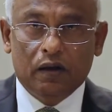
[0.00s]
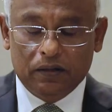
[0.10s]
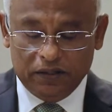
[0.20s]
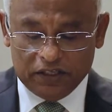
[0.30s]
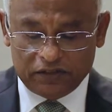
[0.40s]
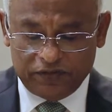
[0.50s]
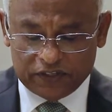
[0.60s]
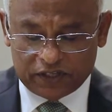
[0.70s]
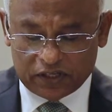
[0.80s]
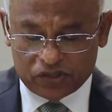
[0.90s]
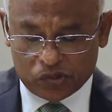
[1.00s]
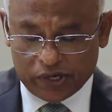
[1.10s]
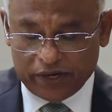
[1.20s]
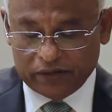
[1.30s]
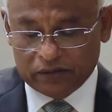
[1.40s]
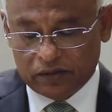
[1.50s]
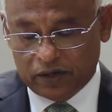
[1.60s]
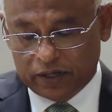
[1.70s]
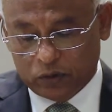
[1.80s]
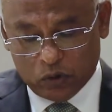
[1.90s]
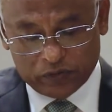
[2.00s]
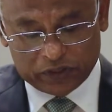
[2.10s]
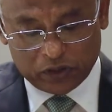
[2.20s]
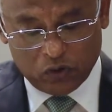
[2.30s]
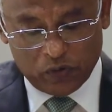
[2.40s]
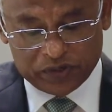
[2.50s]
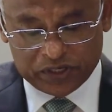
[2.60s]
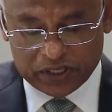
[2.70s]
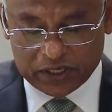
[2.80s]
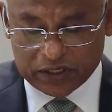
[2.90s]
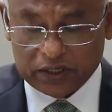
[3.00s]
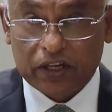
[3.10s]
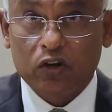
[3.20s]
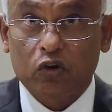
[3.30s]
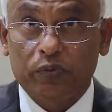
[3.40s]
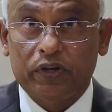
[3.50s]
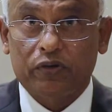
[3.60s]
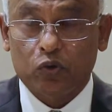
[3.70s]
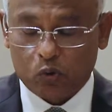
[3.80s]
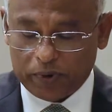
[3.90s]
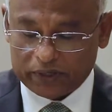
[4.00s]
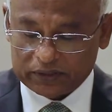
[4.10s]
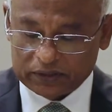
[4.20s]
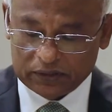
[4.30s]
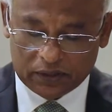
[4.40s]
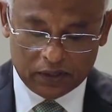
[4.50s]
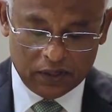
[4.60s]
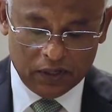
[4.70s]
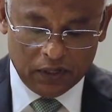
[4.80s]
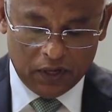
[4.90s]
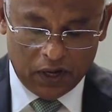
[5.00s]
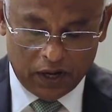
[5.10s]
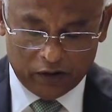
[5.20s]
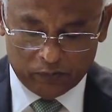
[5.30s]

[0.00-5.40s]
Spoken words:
This fiscal strain, along with the COVID-related economic drawbacks, have